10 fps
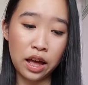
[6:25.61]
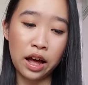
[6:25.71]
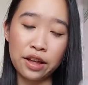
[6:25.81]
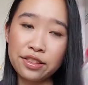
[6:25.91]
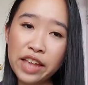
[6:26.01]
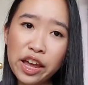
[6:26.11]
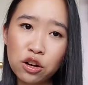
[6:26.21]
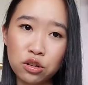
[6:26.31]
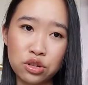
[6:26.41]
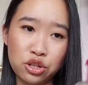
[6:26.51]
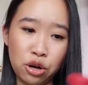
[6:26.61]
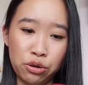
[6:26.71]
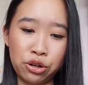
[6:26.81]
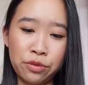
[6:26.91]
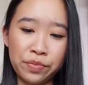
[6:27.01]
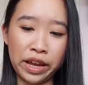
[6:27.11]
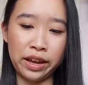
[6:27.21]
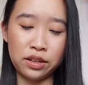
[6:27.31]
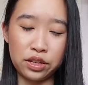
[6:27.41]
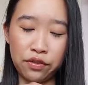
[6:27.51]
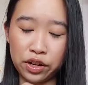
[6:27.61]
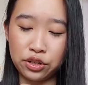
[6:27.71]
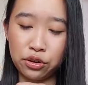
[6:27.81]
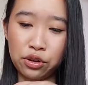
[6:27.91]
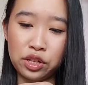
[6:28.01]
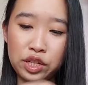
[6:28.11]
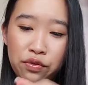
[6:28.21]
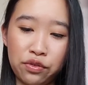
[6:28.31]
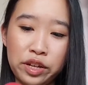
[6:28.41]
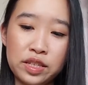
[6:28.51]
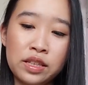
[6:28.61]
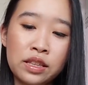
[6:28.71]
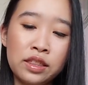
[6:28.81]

Thayers toner, and if I show you the difference,